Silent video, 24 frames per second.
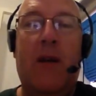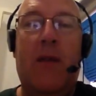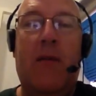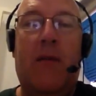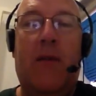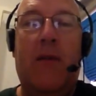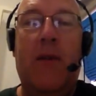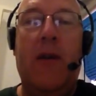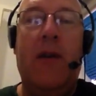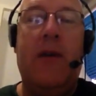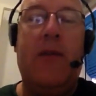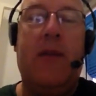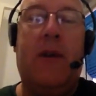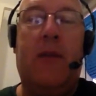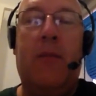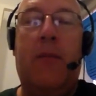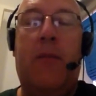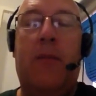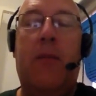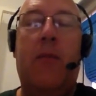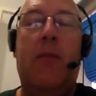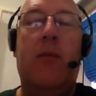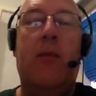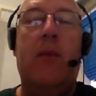For
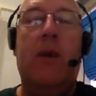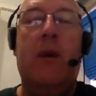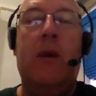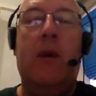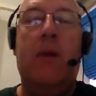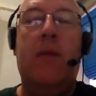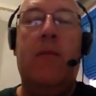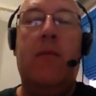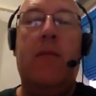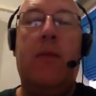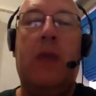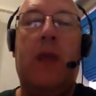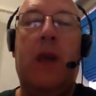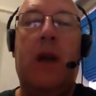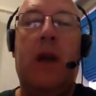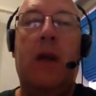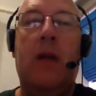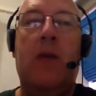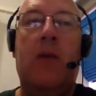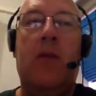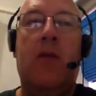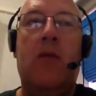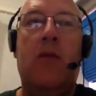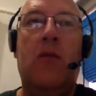example,
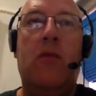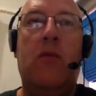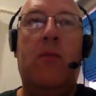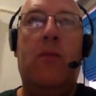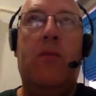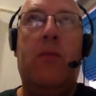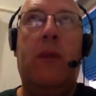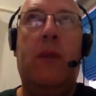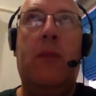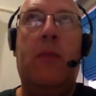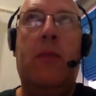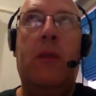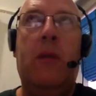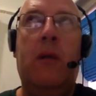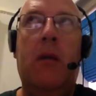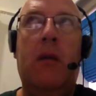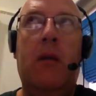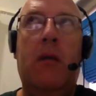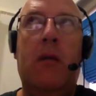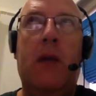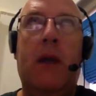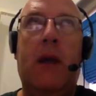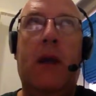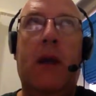two people
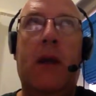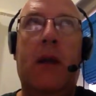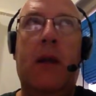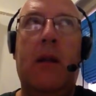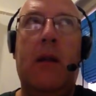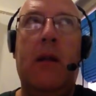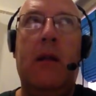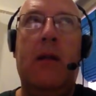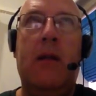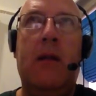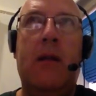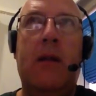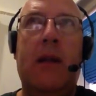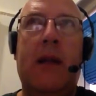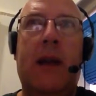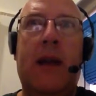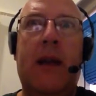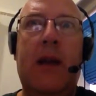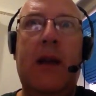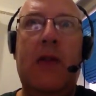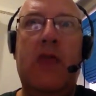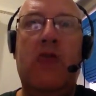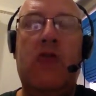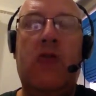killed
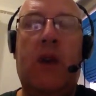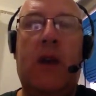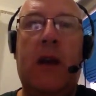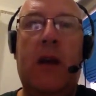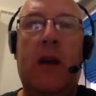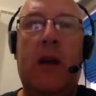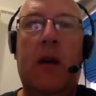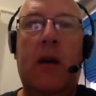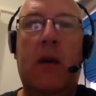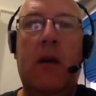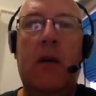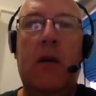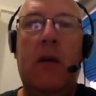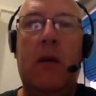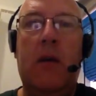today in China?